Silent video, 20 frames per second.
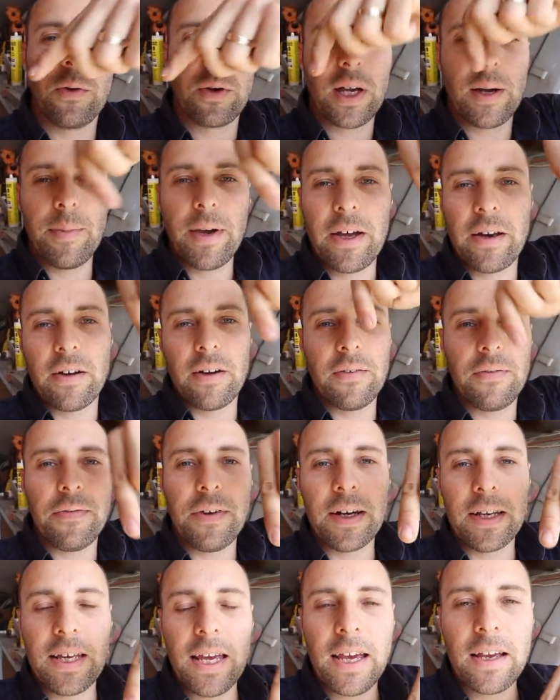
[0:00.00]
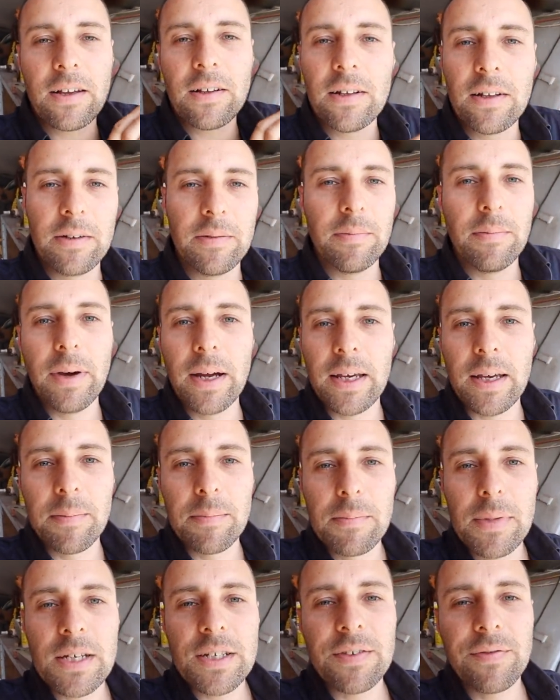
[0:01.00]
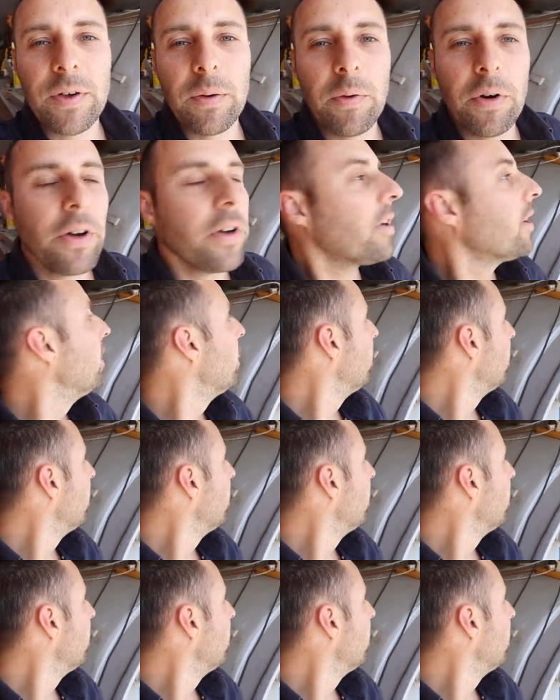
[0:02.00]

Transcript: will come out at a funny angle and make a mess of your work.